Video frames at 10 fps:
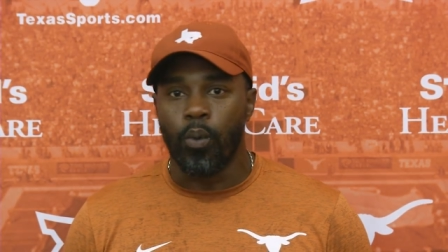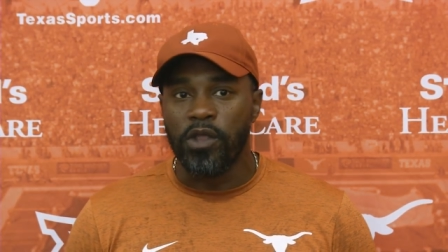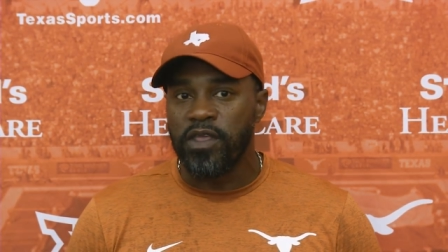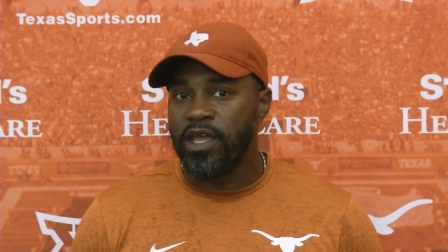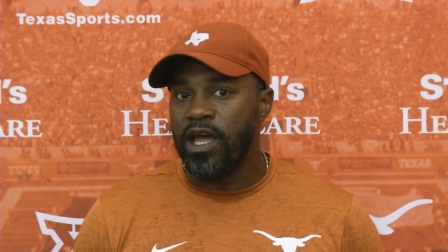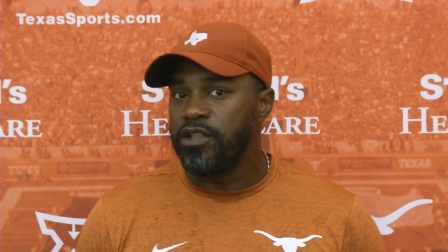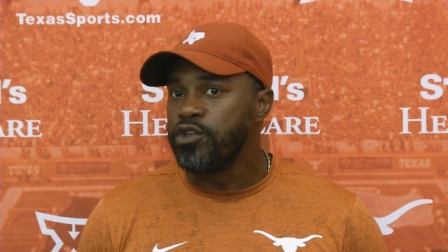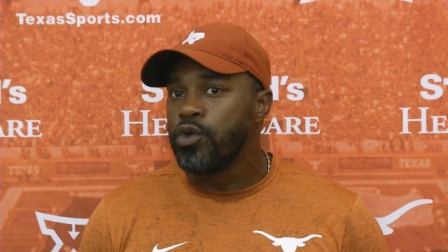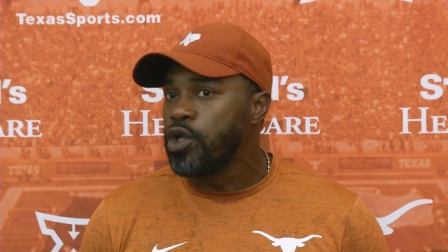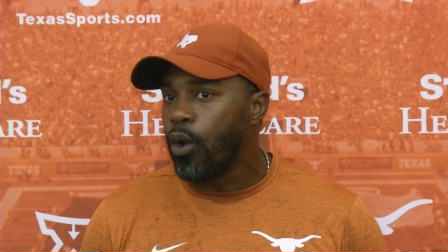the one thing I
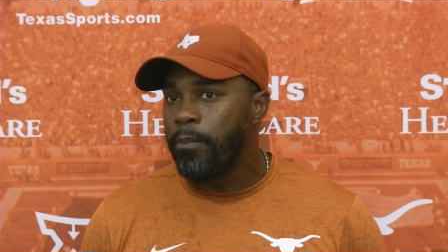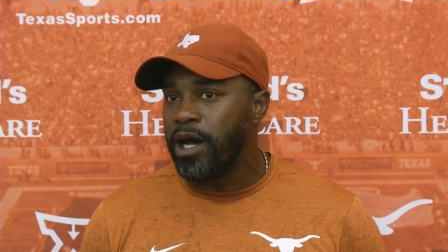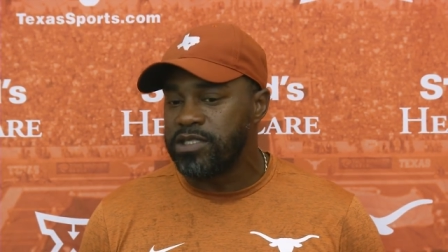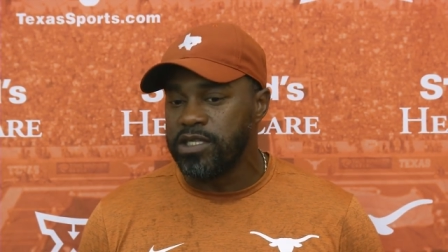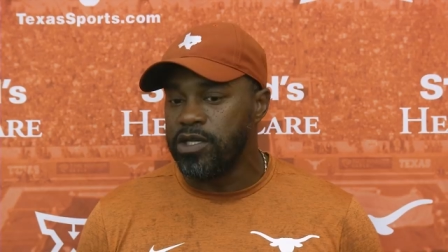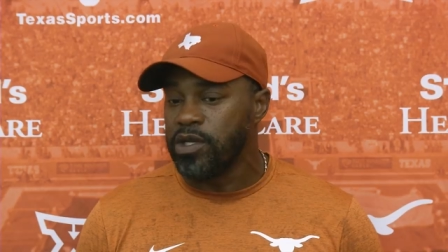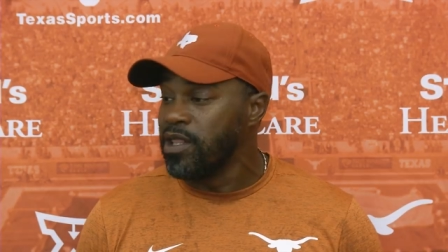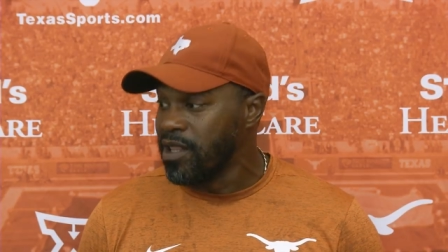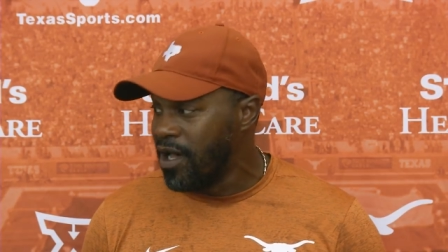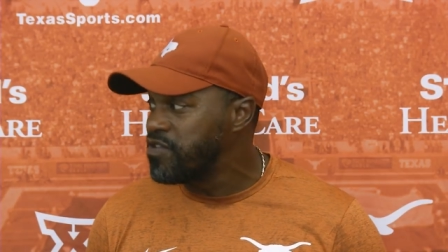do know about Tonnell, he
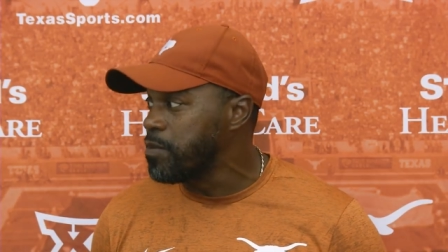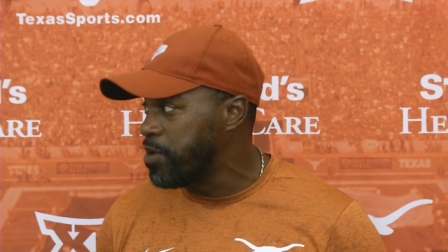loves to